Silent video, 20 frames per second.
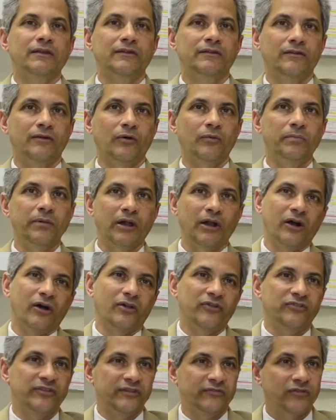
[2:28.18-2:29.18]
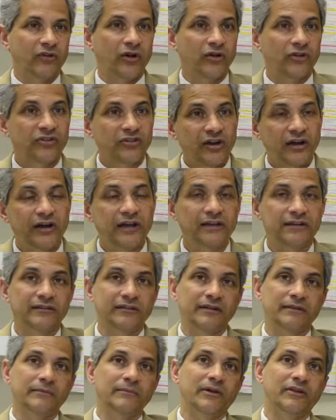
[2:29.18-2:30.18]
So because they've got tight
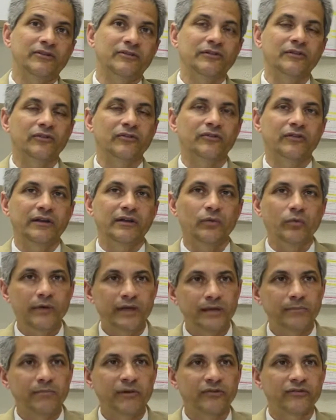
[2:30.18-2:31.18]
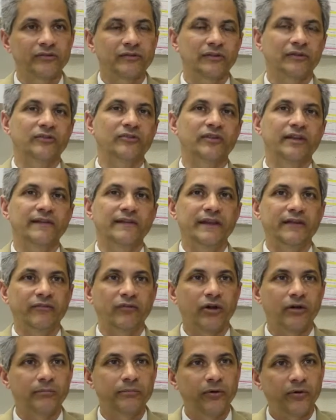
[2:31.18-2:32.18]
muscles and weak muscles and they've
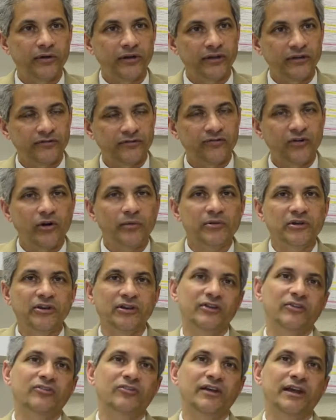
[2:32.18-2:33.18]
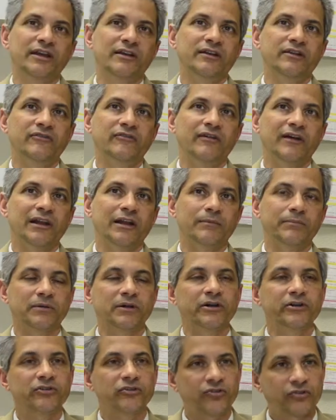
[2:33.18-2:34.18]
got bony deformities, they develop
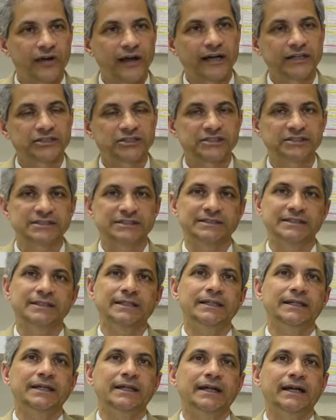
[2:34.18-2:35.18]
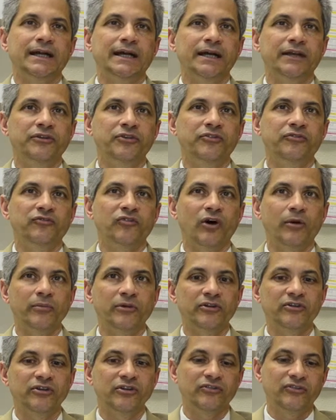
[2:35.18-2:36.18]
contractures and
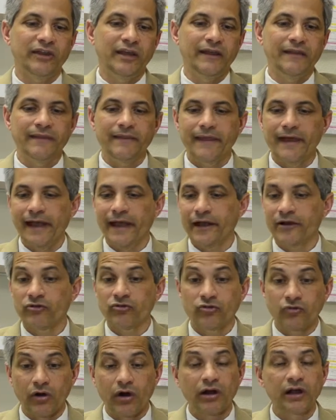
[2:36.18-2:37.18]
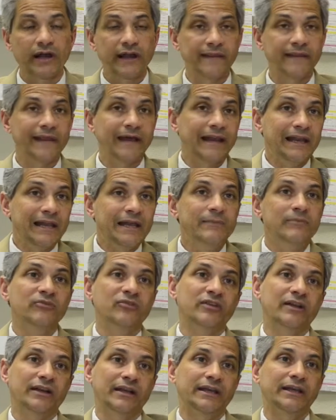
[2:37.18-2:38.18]
deformities in their trunk and their limbs
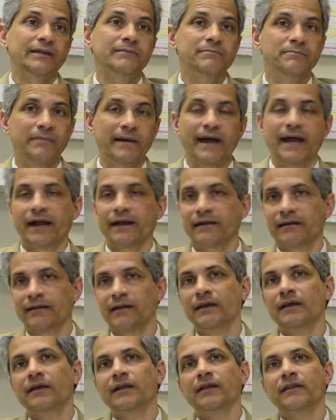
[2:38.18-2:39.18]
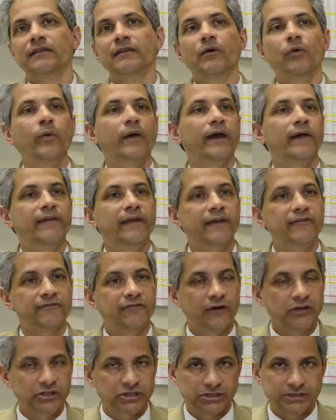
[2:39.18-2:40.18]
that can impact the way they
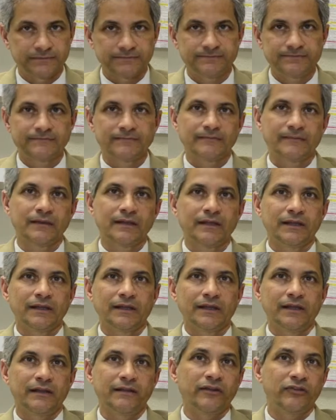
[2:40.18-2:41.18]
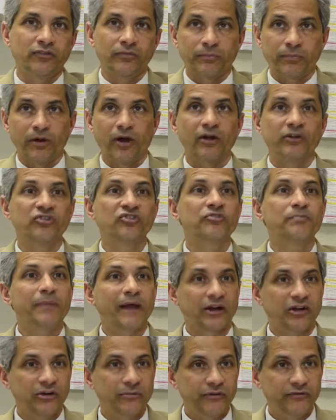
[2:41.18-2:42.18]
function. And there's a broad
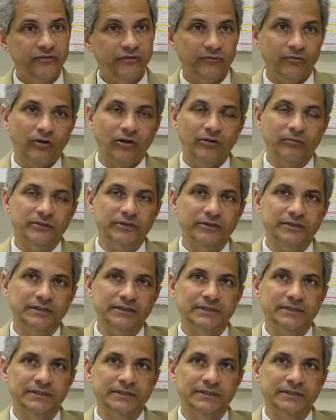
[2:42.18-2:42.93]
spectrum of involvement.